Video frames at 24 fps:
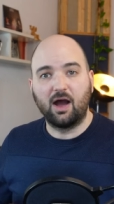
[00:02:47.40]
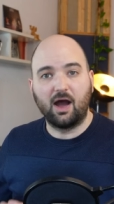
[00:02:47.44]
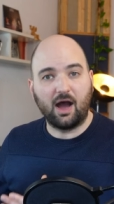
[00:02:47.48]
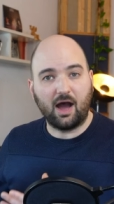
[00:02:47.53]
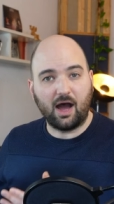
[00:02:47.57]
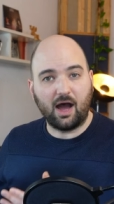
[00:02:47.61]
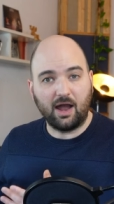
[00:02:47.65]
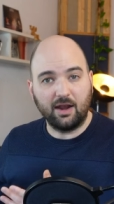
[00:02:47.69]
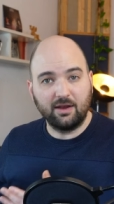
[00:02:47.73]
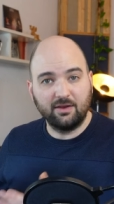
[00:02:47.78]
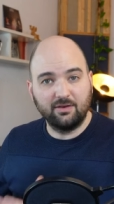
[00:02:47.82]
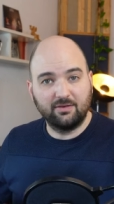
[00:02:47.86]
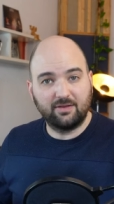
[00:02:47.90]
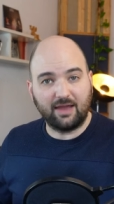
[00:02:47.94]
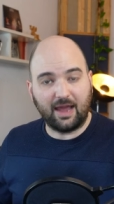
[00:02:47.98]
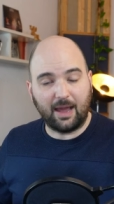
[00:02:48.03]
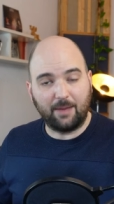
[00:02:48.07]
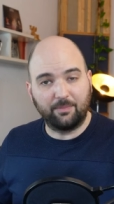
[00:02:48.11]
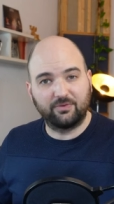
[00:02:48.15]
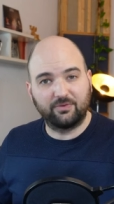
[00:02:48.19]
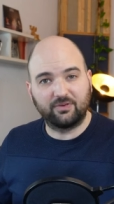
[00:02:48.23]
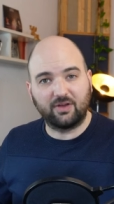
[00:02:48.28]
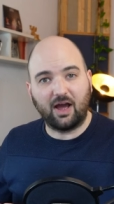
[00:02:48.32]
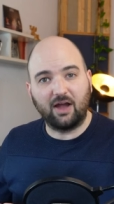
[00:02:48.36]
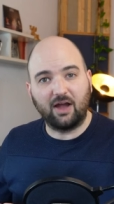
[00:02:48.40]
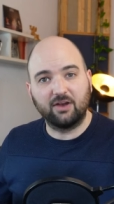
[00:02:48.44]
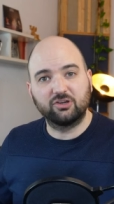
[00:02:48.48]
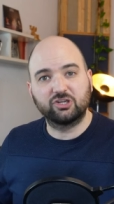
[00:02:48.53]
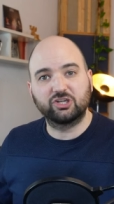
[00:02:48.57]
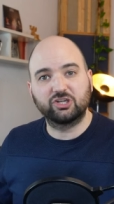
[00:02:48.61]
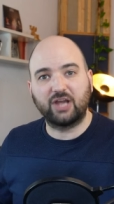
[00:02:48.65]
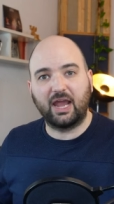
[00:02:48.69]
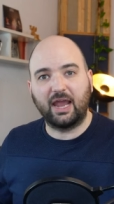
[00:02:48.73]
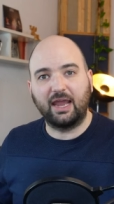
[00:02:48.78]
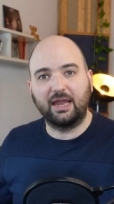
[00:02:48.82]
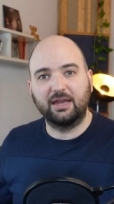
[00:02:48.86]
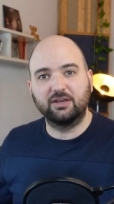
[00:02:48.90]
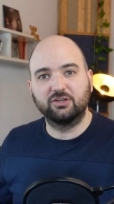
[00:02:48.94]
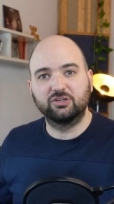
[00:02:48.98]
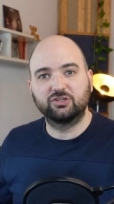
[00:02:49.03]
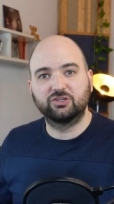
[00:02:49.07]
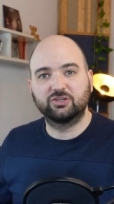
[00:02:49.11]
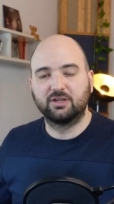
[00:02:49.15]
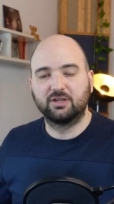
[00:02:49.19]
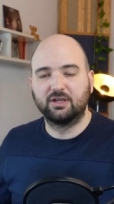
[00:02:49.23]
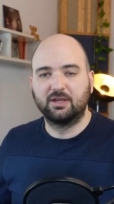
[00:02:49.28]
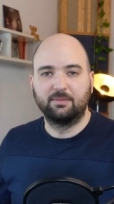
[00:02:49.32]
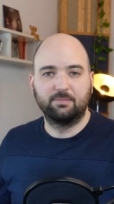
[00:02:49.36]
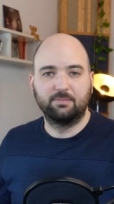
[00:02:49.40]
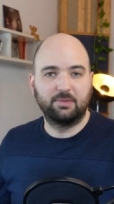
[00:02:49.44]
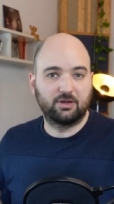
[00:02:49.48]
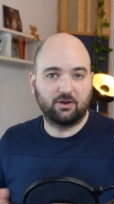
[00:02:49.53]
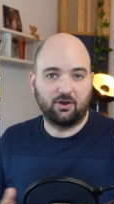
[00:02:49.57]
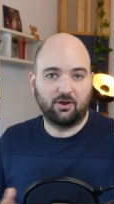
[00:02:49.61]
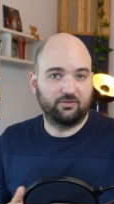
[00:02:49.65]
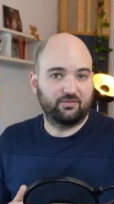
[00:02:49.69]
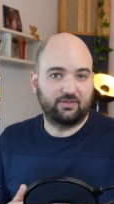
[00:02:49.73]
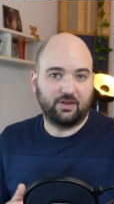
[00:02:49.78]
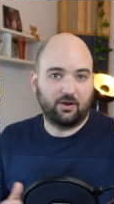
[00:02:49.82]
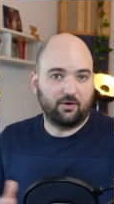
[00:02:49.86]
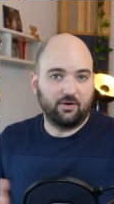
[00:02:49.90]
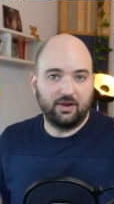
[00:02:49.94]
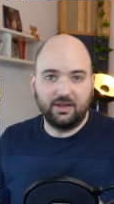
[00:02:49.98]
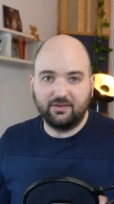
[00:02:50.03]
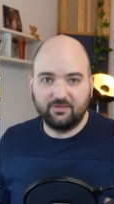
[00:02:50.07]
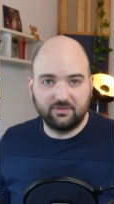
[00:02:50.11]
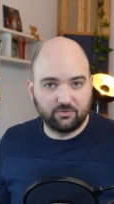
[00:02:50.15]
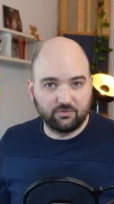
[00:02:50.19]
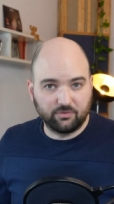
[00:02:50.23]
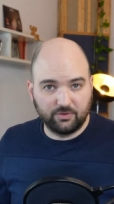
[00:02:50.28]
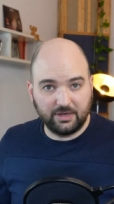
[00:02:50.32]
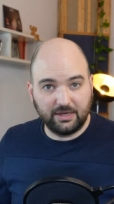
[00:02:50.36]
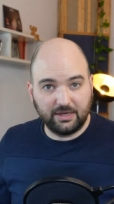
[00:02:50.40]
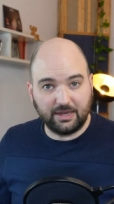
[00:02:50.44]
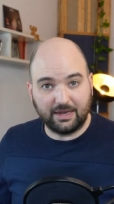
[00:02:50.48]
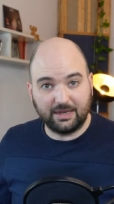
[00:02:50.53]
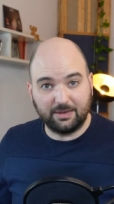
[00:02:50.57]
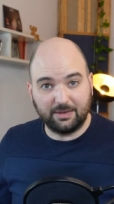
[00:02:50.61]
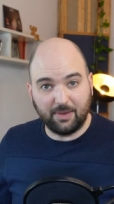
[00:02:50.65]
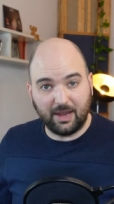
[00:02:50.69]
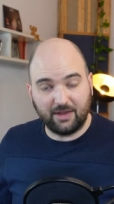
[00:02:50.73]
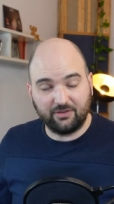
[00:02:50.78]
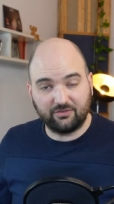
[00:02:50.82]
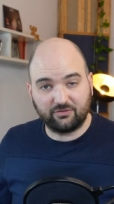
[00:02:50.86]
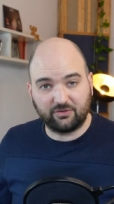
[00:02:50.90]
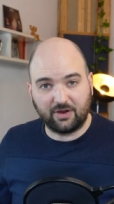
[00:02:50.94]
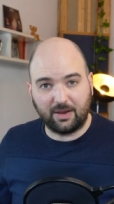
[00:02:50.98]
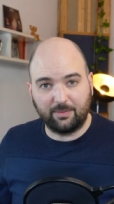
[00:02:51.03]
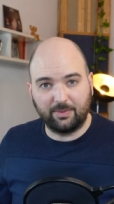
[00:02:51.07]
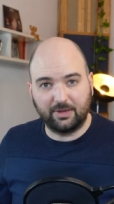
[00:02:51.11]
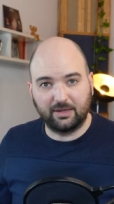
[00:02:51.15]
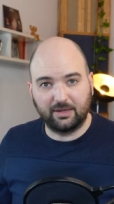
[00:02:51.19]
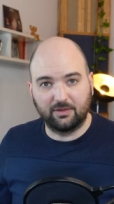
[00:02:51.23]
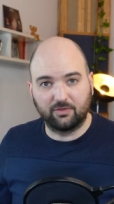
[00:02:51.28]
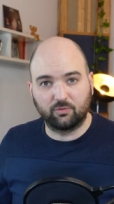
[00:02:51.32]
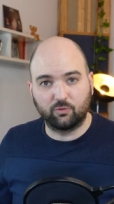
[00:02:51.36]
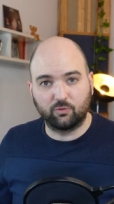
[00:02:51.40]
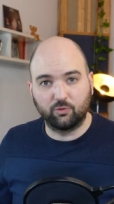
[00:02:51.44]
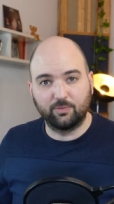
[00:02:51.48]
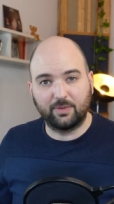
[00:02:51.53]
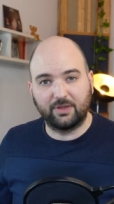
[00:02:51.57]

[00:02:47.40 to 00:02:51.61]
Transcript: undamped, unchanged, because there isn't really any bass trapping in the room.